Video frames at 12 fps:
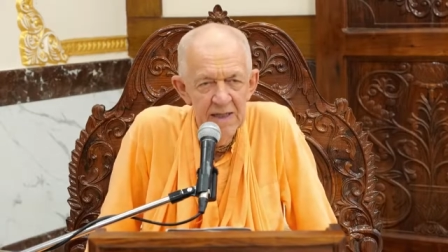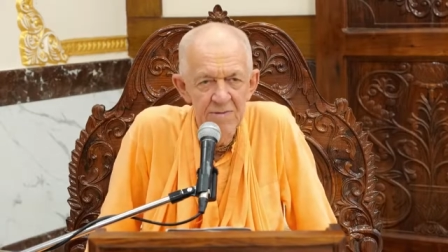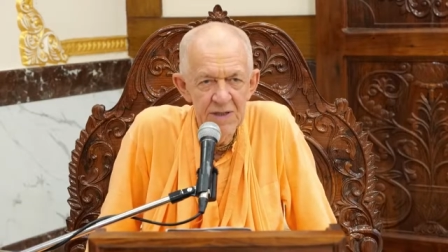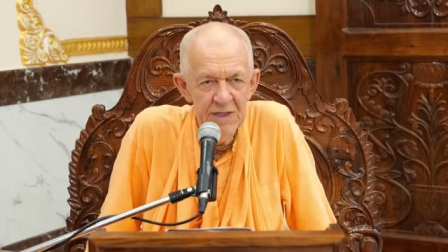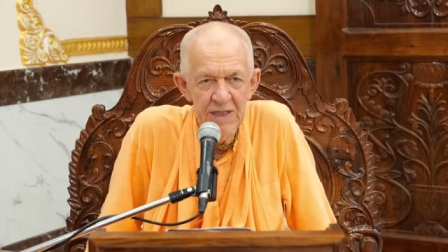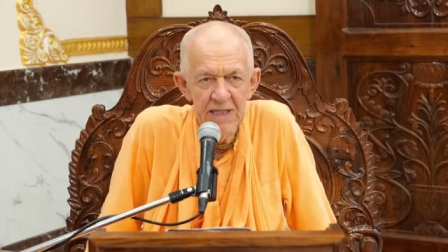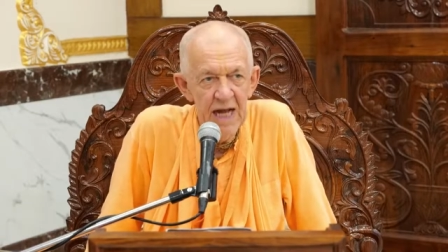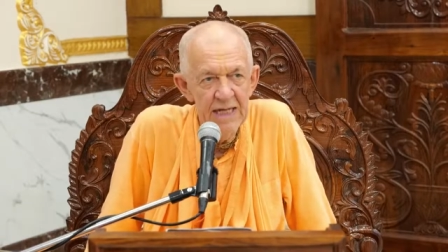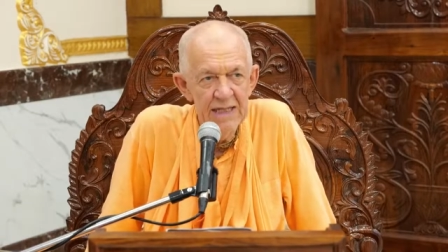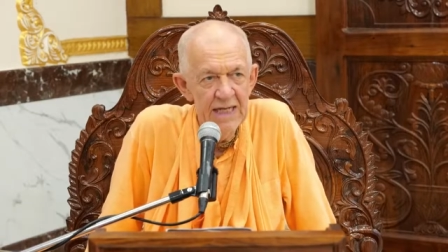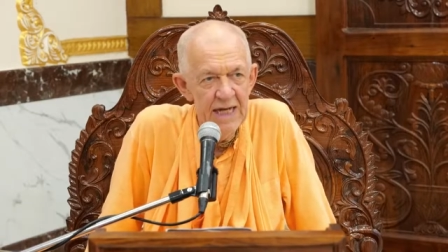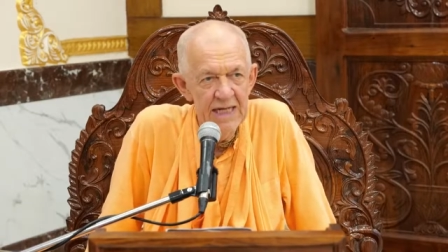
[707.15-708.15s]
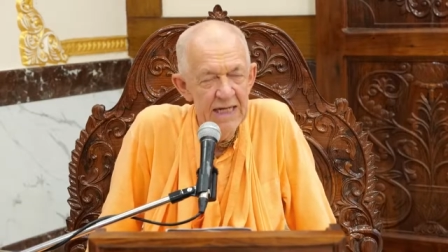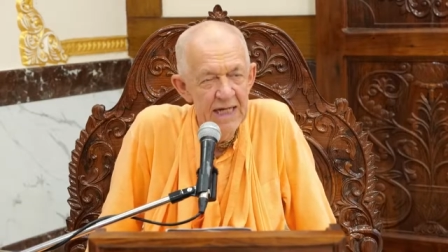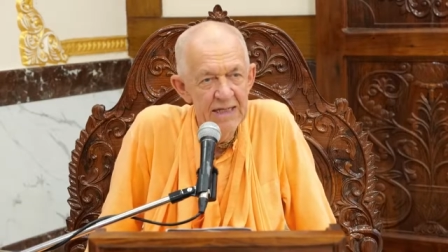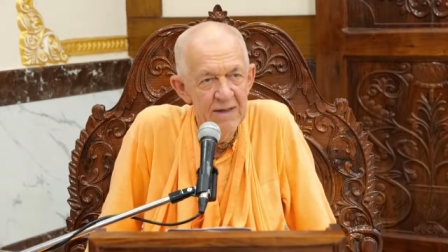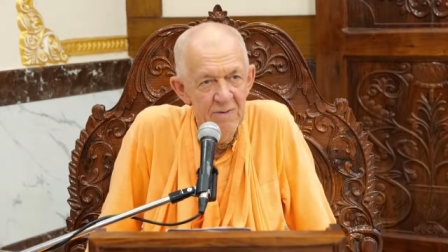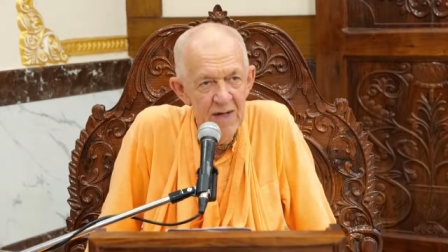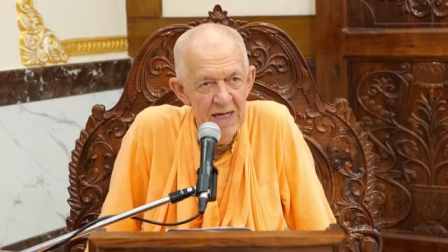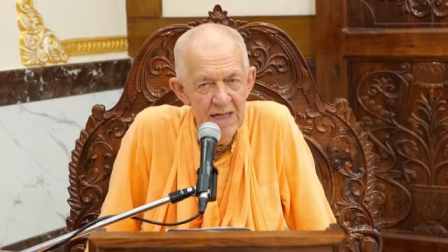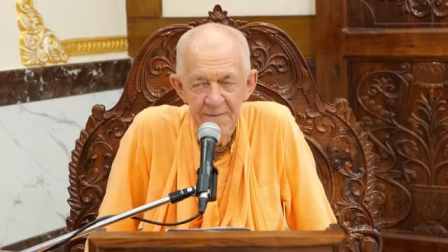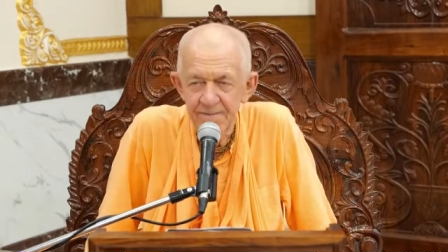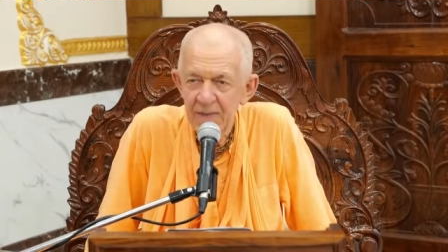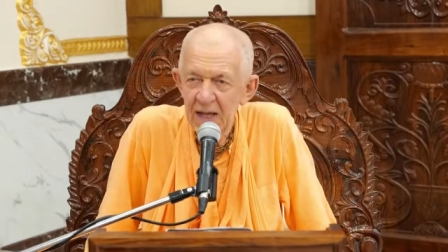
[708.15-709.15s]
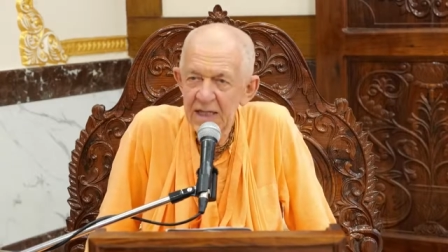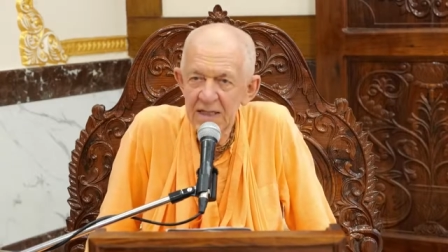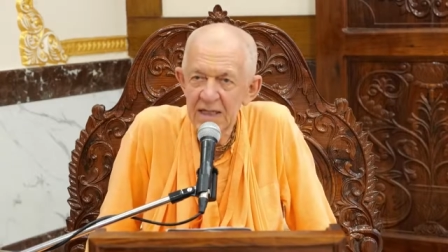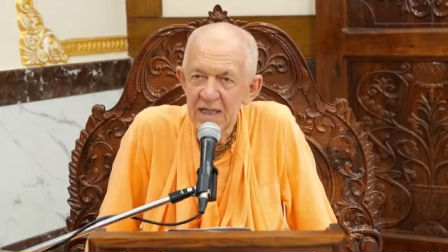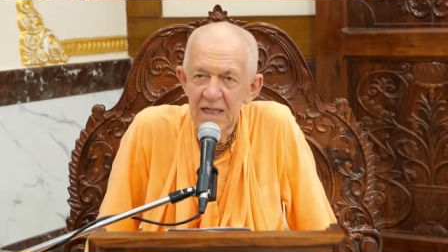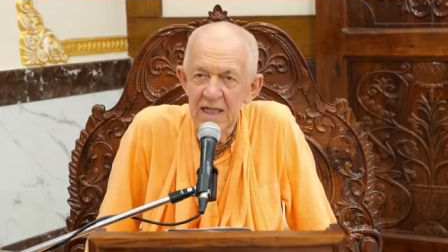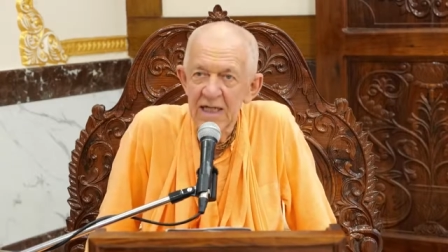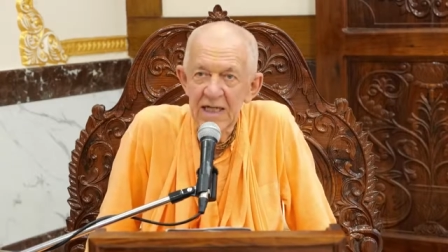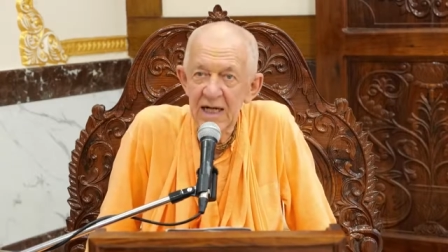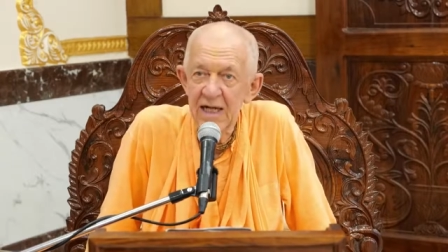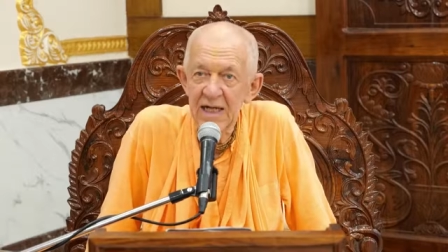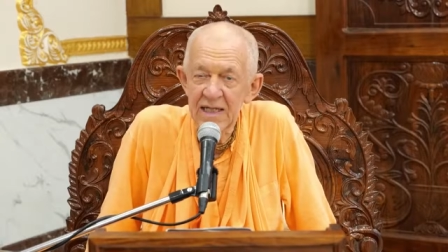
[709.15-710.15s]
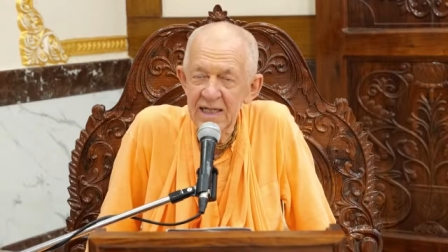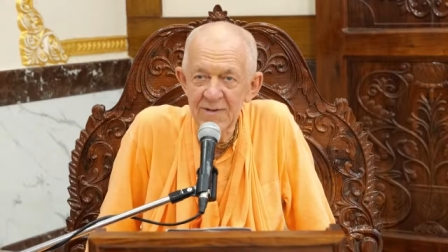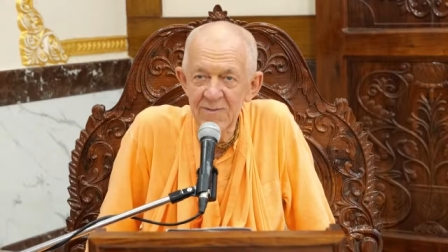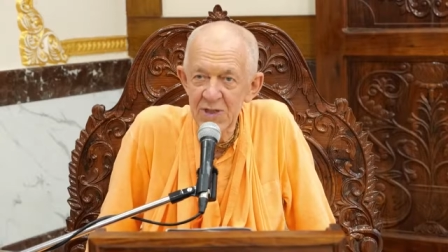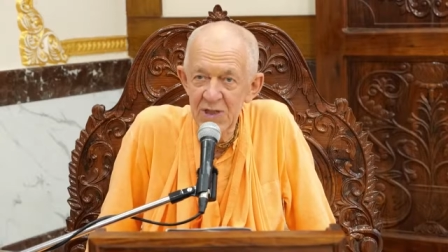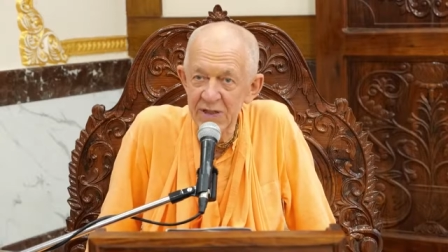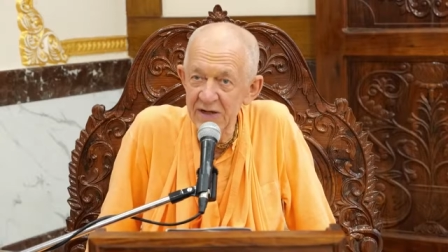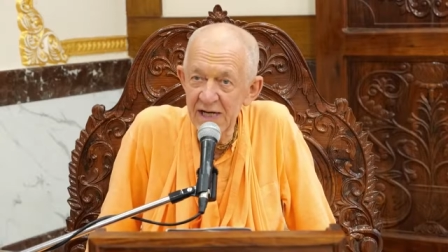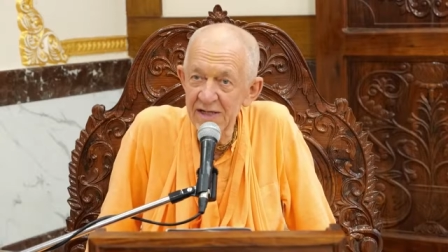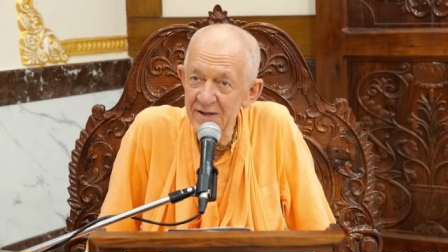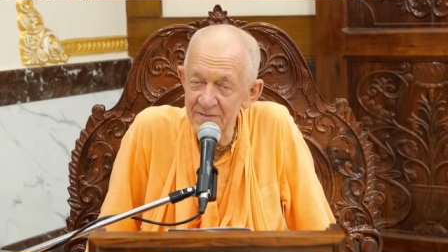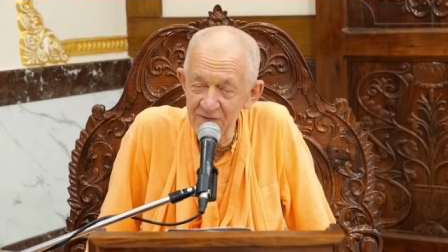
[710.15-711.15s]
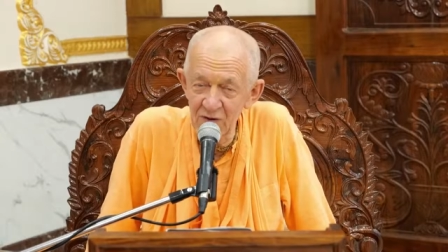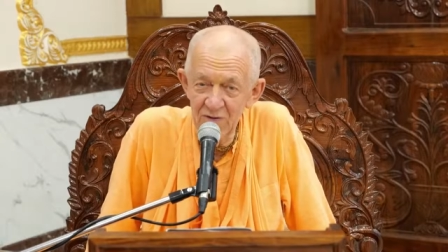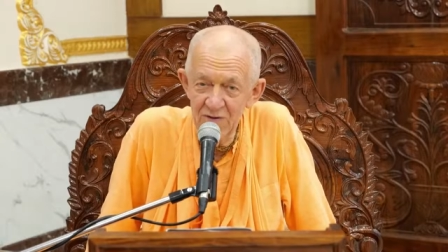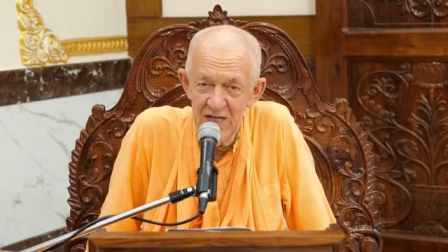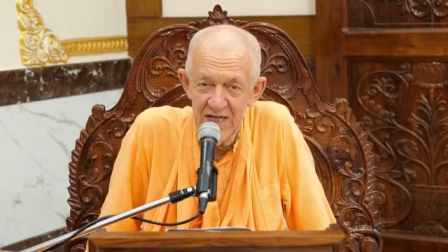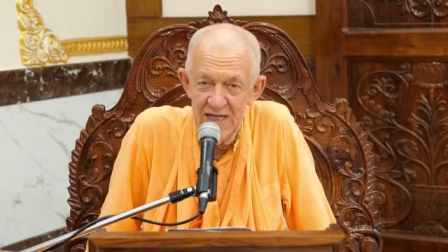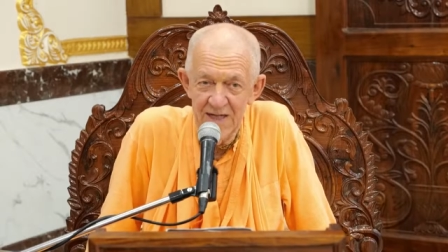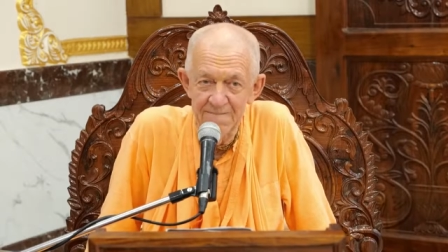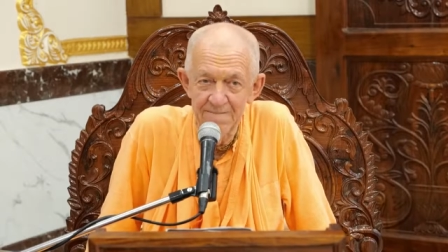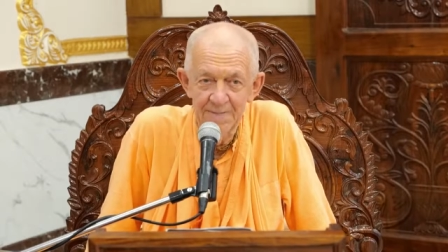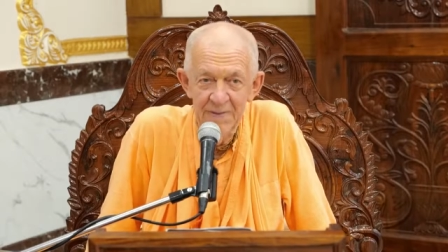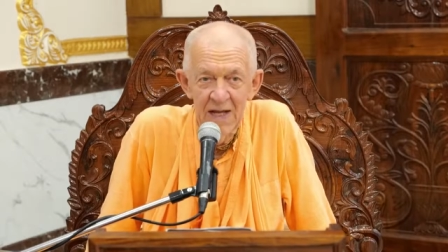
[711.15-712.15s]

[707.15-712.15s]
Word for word: He was a, a king anyway, and he was a great devotee,